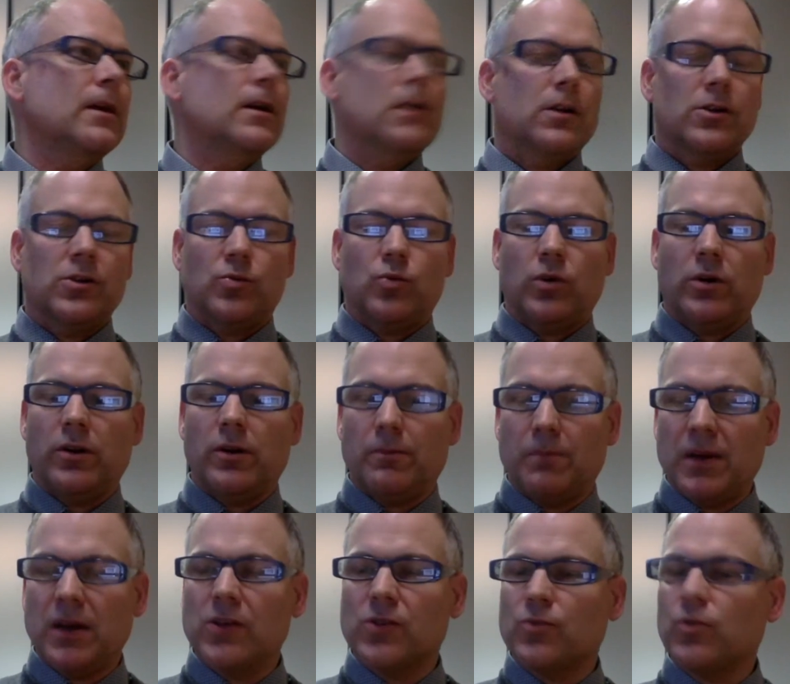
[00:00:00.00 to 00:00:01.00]
Because one of the
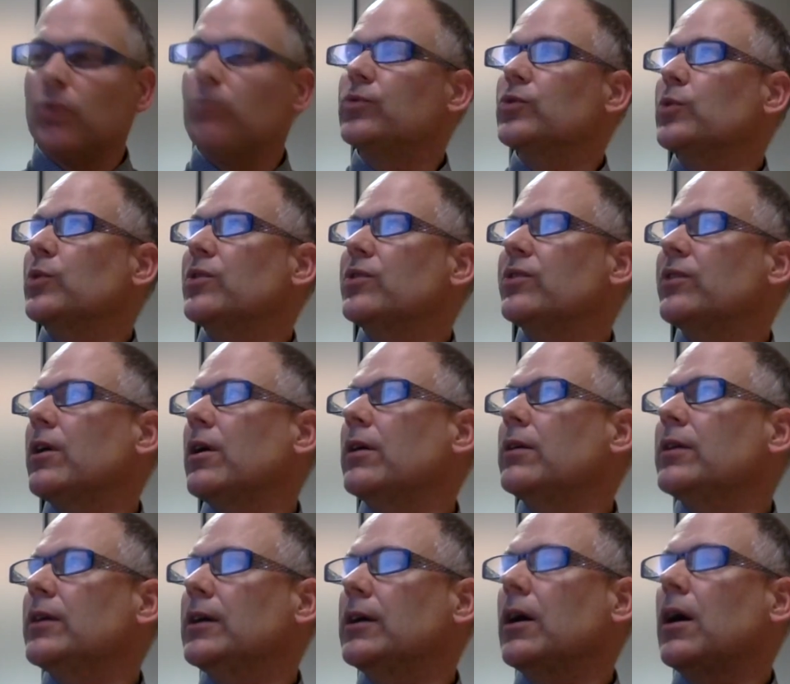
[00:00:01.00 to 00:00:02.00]
biggest problems with
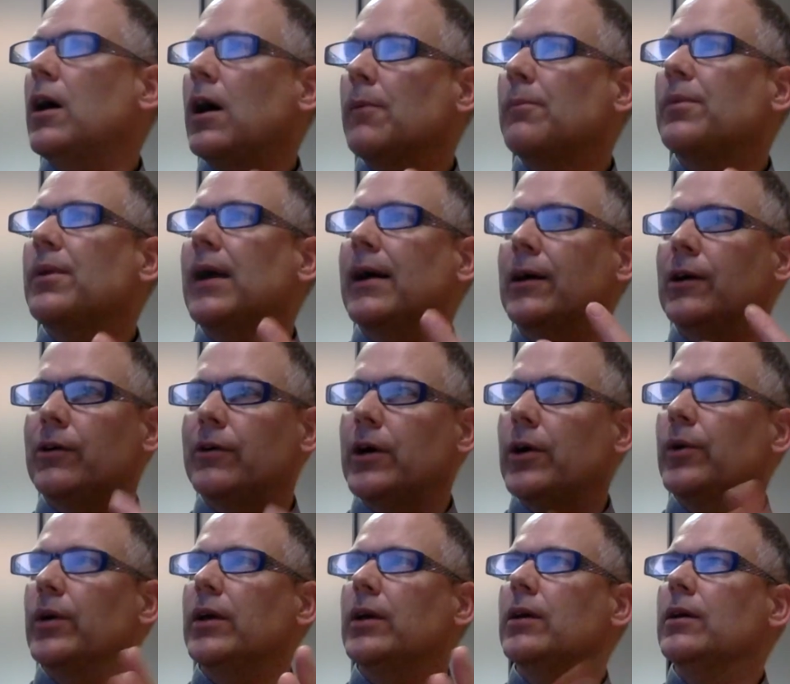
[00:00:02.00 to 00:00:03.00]
starting up and
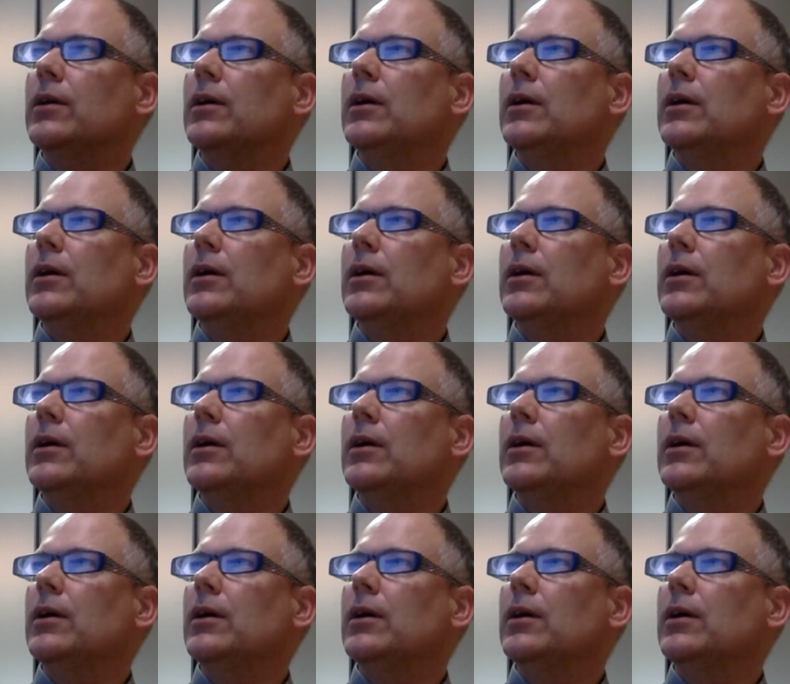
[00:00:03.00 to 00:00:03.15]
growing